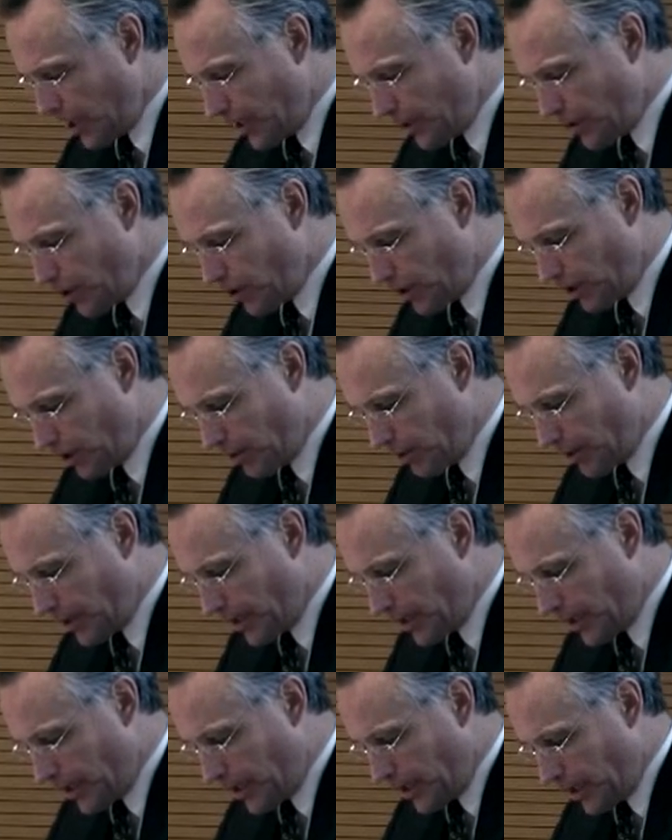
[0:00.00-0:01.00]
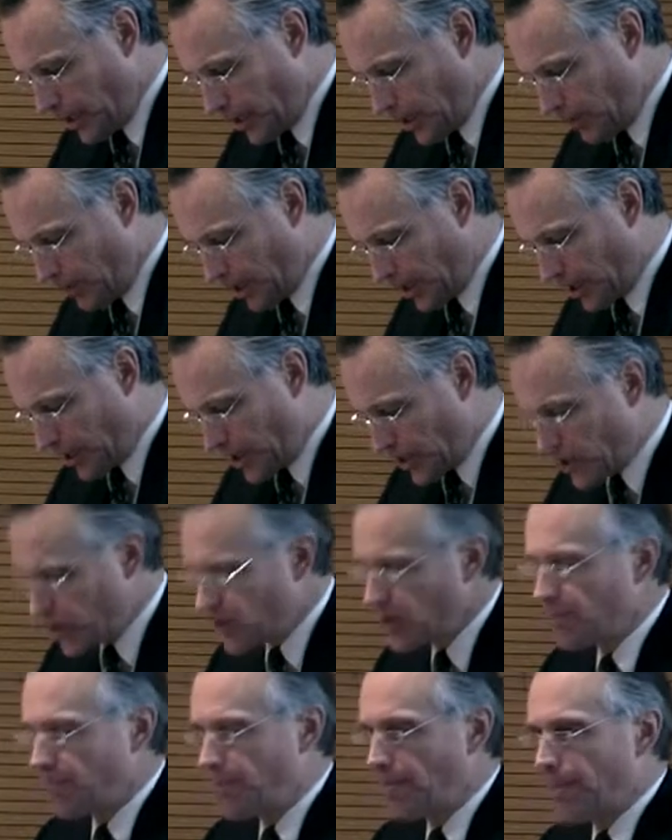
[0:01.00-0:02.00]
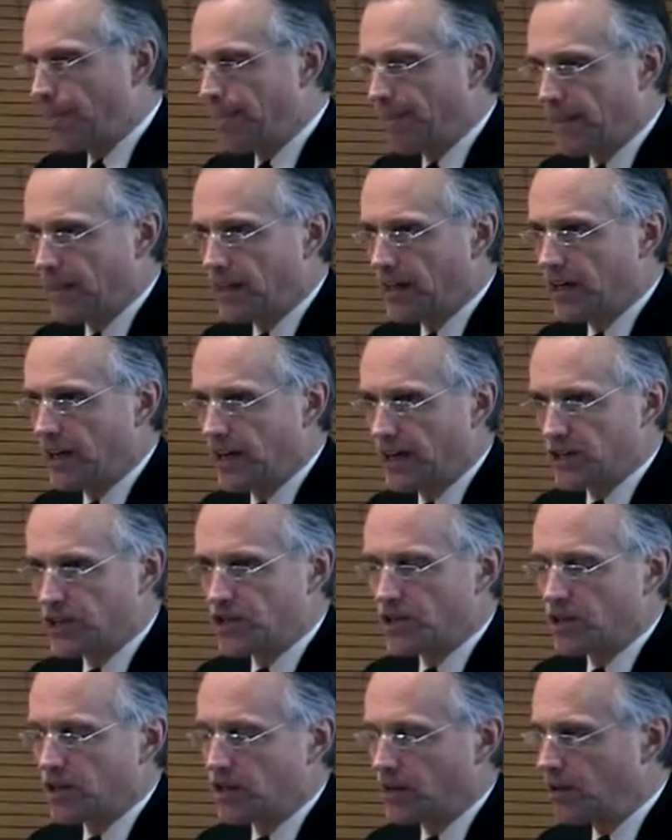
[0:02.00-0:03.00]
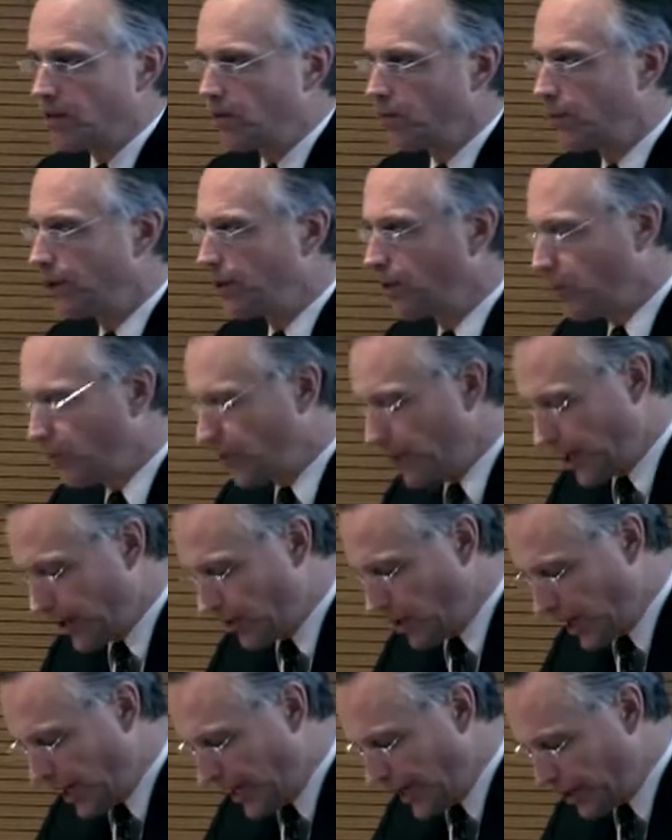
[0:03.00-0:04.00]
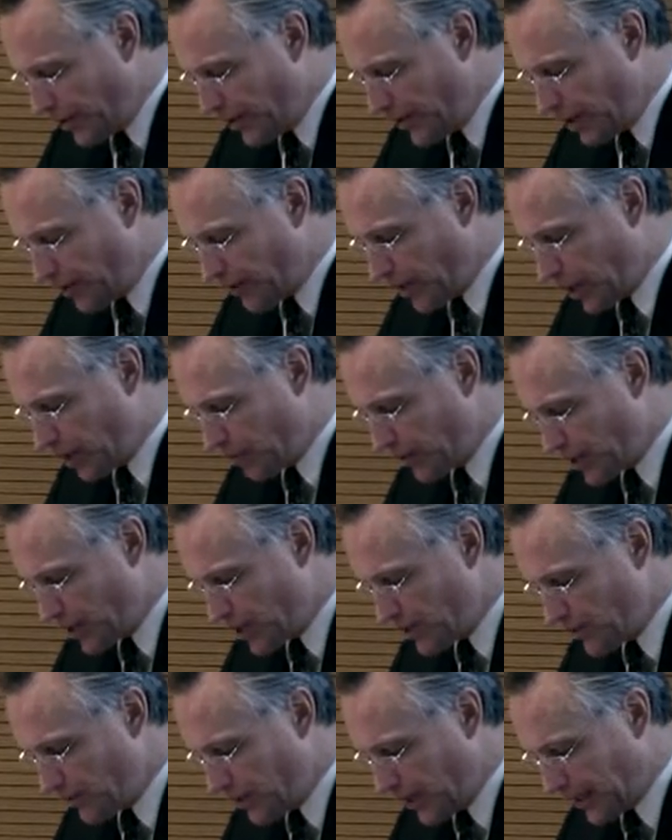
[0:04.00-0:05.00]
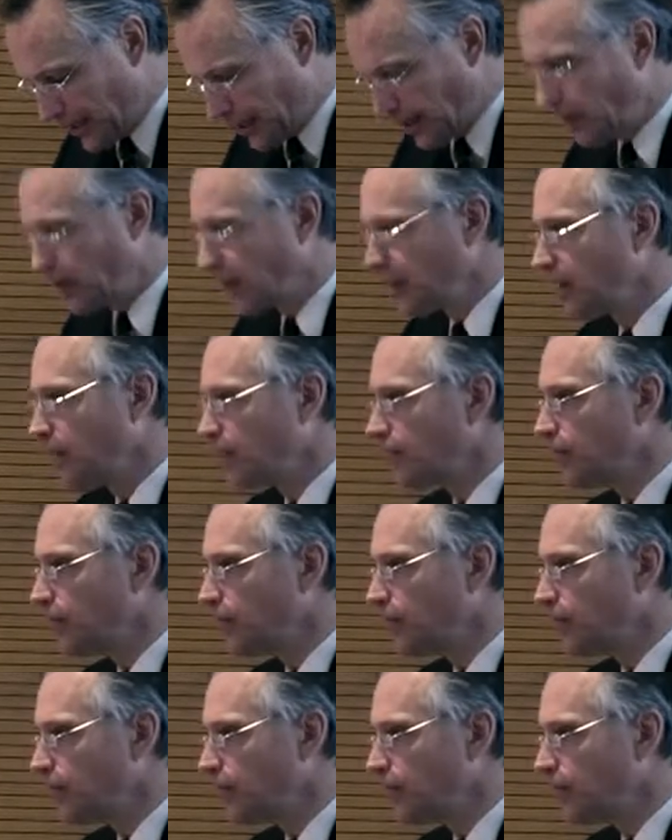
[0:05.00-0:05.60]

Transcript: in Europe, because, as we all know, a healthy environment is vital